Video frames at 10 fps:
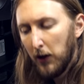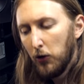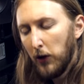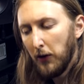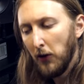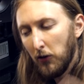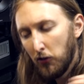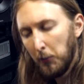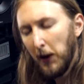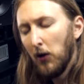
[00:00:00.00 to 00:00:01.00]
You get an
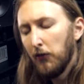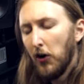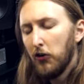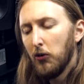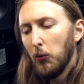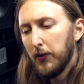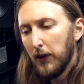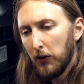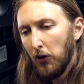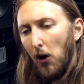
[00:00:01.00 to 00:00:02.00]
instrumental version with
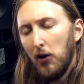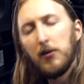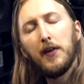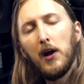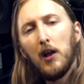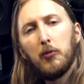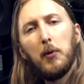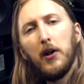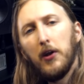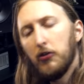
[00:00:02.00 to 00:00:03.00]
the guitarist and the
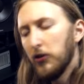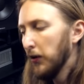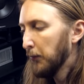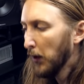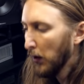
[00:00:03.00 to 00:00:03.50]
Ultimate Edition.